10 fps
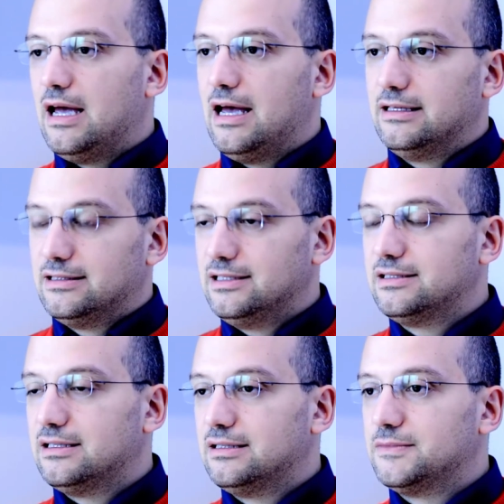and
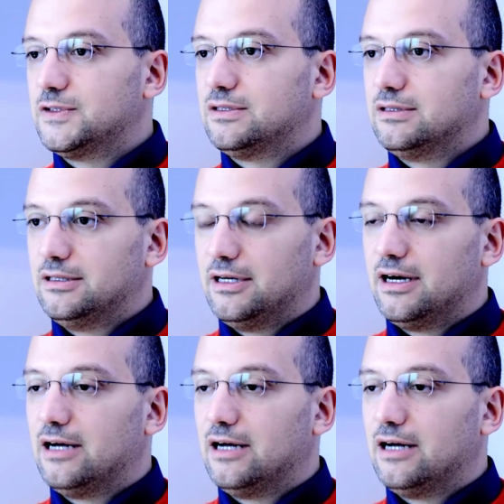systems that are